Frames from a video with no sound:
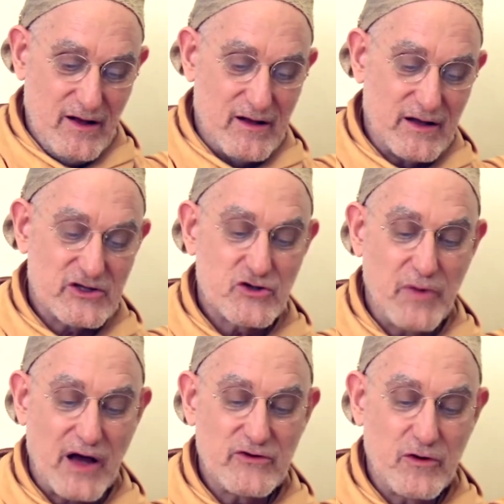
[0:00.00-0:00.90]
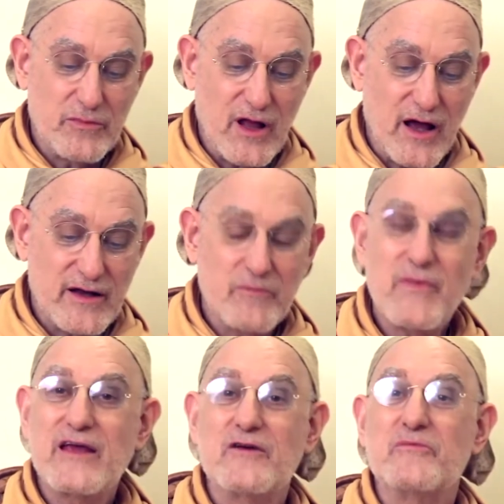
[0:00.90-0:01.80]
Subhadra replied,
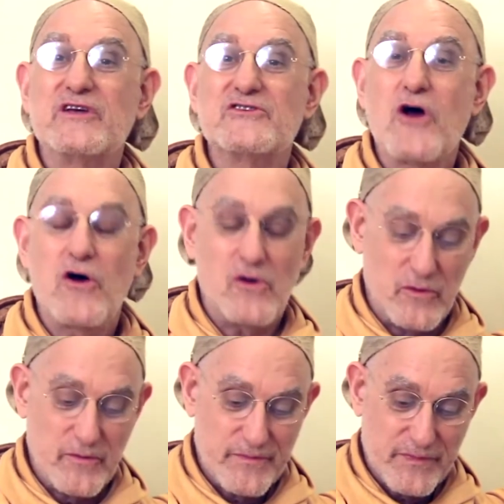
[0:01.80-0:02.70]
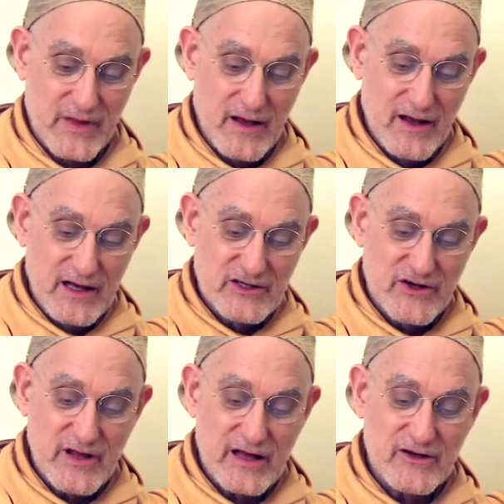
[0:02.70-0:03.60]
"May it be so."
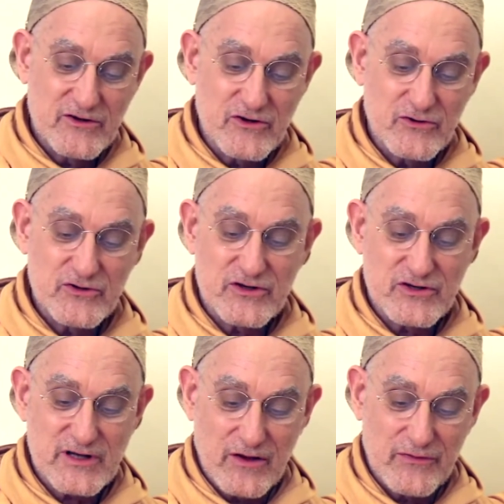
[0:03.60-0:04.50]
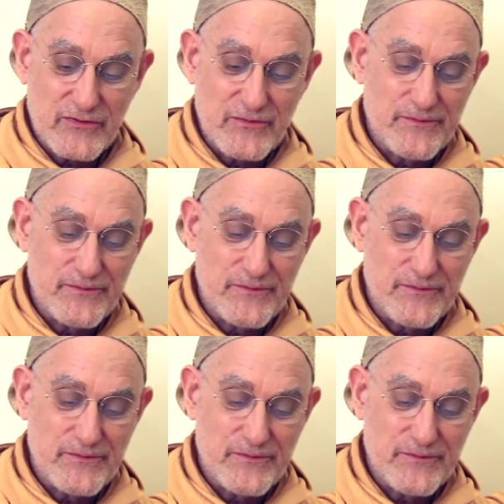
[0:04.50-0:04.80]
She then introduced herself.